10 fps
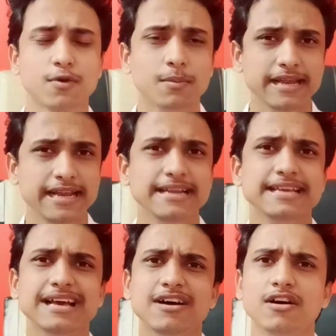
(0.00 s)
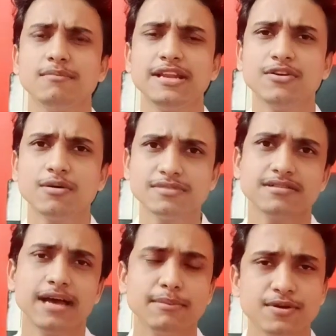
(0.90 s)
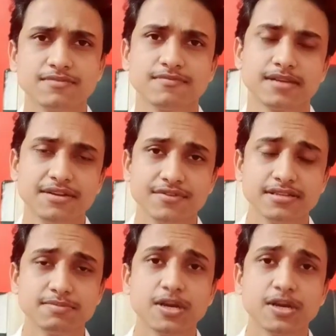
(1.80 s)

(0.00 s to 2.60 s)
from India and many of the abroad countries?